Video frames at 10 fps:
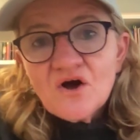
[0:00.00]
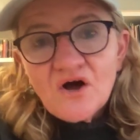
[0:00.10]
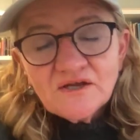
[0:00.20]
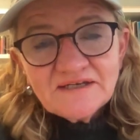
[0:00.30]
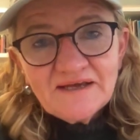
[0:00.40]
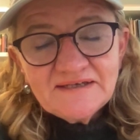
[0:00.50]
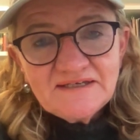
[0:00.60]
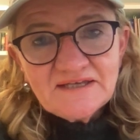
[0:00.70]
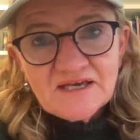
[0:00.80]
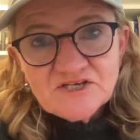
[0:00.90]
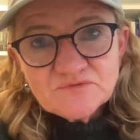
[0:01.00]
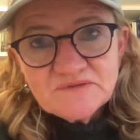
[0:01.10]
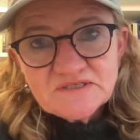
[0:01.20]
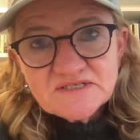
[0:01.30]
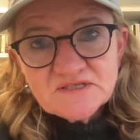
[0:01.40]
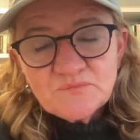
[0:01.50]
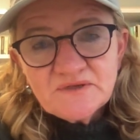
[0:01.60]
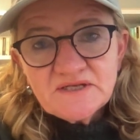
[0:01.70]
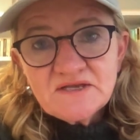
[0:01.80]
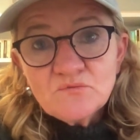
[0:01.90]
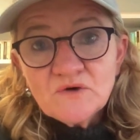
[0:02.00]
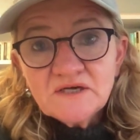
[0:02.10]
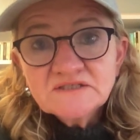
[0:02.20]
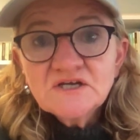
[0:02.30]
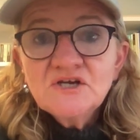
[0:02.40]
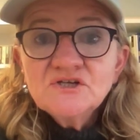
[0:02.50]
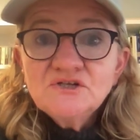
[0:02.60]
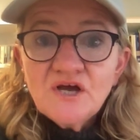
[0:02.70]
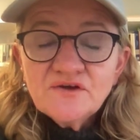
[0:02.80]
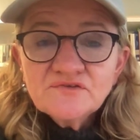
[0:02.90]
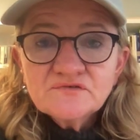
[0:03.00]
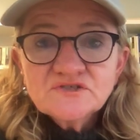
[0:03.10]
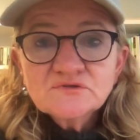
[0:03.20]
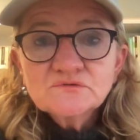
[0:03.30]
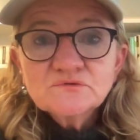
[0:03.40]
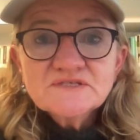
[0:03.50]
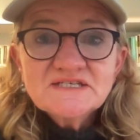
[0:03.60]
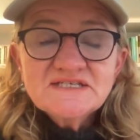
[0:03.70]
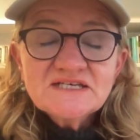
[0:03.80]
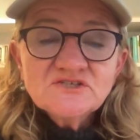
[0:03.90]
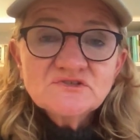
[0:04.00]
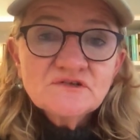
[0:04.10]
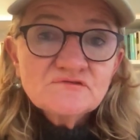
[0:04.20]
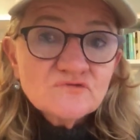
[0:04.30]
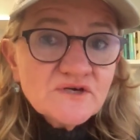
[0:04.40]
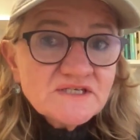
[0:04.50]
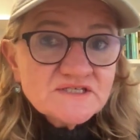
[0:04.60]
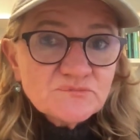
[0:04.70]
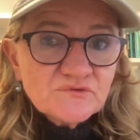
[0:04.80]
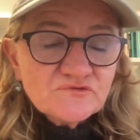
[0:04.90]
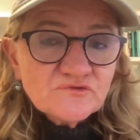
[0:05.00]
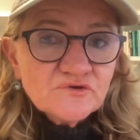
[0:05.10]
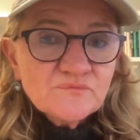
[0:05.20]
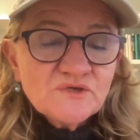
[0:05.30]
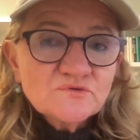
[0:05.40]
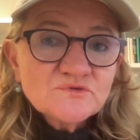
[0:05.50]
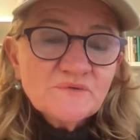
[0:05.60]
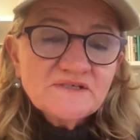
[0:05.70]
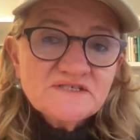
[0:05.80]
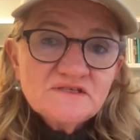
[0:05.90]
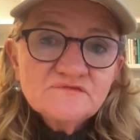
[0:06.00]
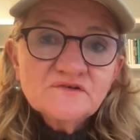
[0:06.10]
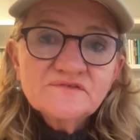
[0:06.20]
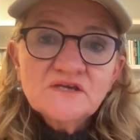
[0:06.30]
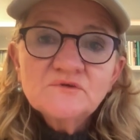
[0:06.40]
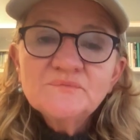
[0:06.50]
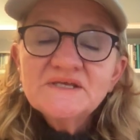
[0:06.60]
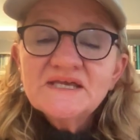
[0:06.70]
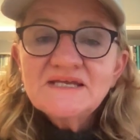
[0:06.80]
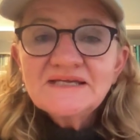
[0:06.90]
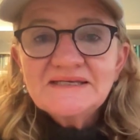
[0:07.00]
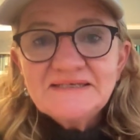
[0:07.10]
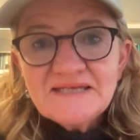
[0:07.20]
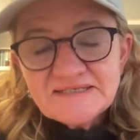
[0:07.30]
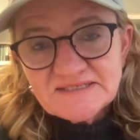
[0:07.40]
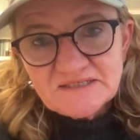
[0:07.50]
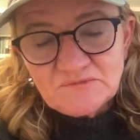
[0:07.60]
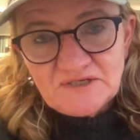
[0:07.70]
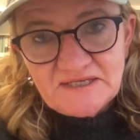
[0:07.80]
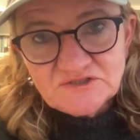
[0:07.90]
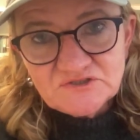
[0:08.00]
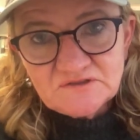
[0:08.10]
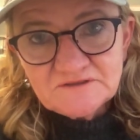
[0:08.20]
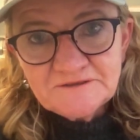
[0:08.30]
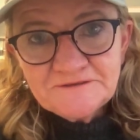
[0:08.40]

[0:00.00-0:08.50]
Online engagement is typically what low threshold or sensation avoiders prefer, because by default they will be getting less stimulation.